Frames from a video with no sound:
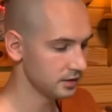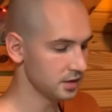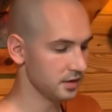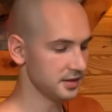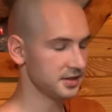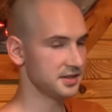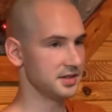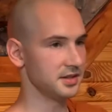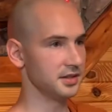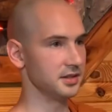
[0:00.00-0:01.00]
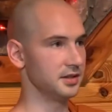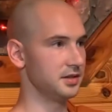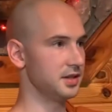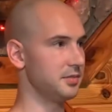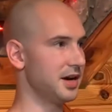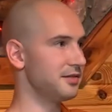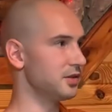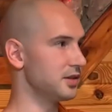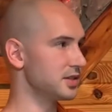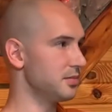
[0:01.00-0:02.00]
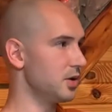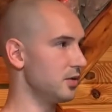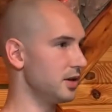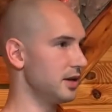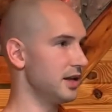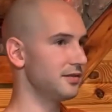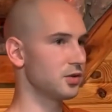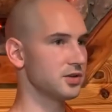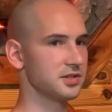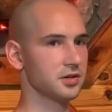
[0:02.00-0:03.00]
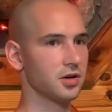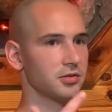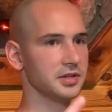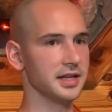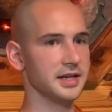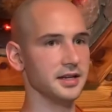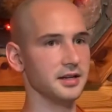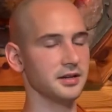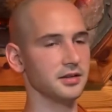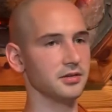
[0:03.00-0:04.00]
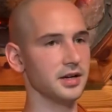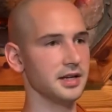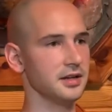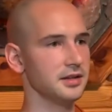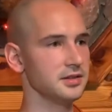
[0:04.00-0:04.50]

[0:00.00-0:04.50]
So this is the mindfulness component, and of course they're all related, right?